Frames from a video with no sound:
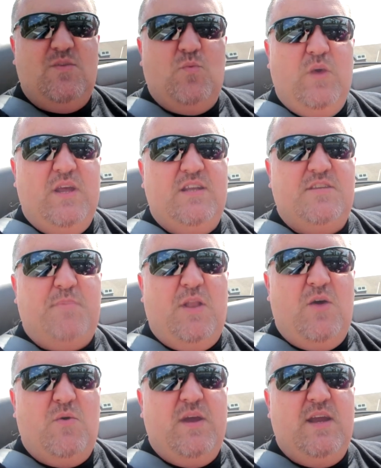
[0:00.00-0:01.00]
The wind is
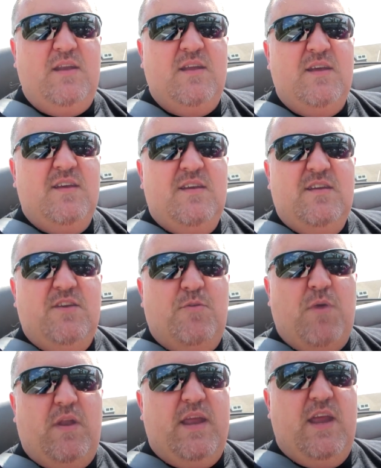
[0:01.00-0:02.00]
blowing. You're
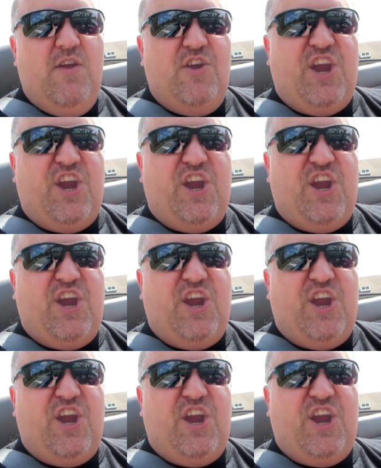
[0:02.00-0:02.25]
probably hearing